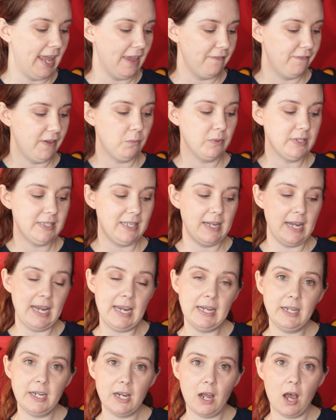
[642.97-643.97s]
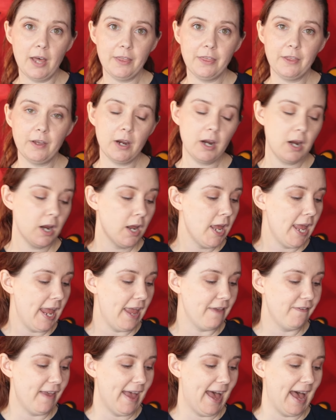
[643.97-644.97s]
if it was an indie author,
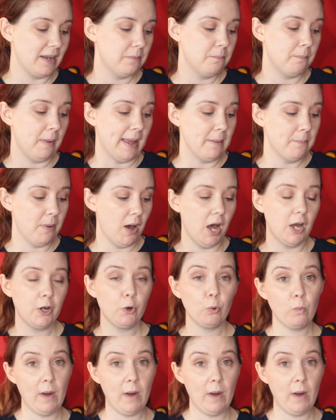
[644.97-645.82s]
if it had BIPOC